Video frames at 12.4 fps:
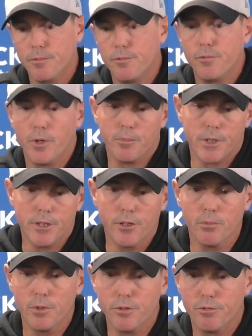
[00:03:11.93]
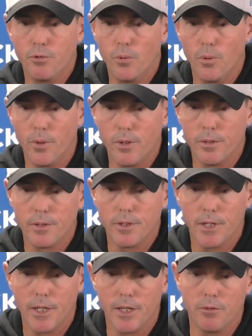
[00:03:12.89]
from the year before.
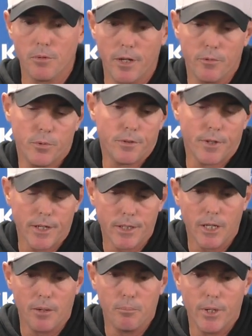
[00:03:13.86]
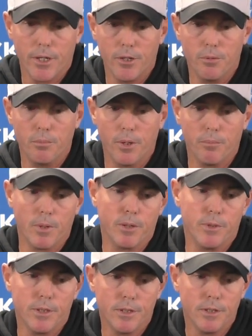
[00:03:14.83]
And we thought he got better, but
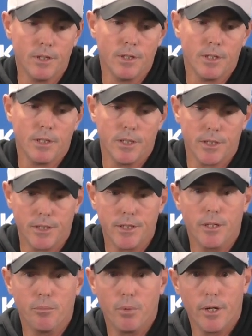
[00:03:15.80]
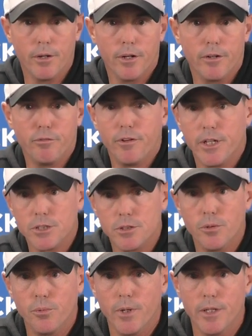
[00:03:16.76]
maybe he could get better at a
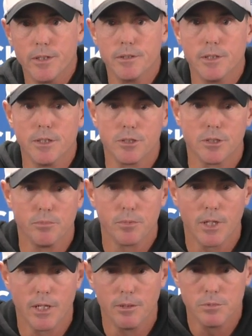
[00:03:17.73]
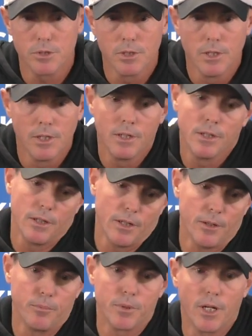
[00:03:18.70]
faster rate. And sometimes
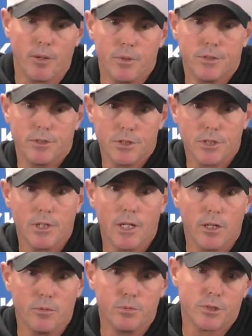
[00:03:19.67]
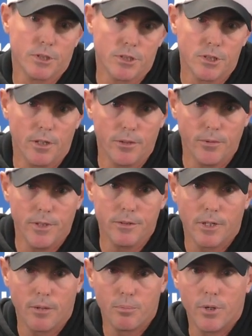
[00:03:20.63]
um, competition helps
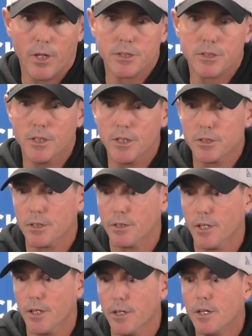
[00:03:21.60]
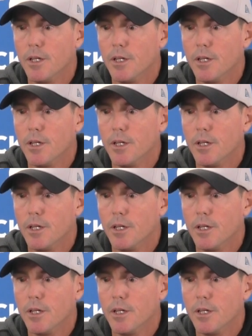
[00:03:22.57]
accelerate that process. And then